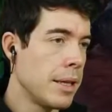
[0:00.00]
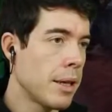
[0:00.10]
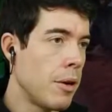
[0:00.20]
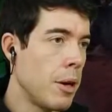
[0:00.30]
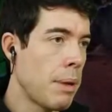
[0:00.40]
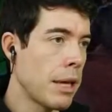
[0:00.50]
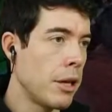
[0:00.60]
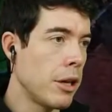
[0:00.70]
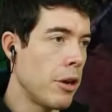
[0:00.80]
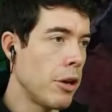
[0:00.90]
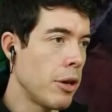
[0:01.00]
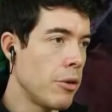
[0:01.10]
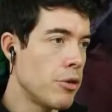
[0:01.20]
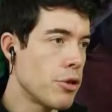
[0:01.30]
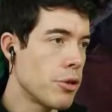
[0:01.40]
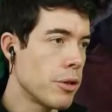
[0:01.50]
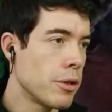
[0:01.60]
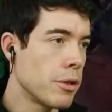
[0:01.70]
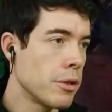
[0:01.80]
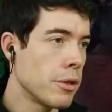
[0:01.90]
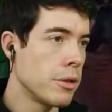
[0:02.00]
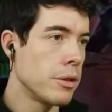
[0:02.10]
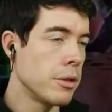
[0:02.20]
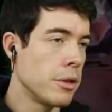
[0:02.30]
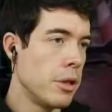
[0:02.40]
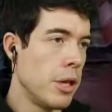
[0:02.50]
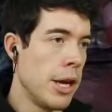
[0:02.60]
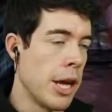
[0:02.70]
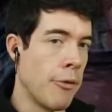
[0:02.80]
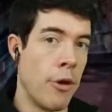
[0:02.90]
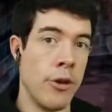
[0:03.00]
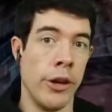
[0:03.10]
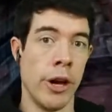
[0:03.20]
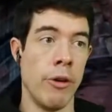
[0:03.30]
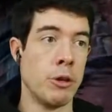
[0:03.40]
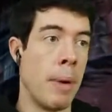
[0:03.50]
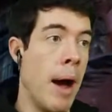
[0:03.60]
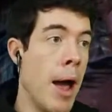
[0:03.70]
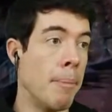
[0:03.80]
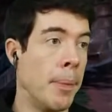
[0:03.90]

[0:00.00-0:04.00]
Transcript: Go on, back you go, Googe. Get through your Googe pipe.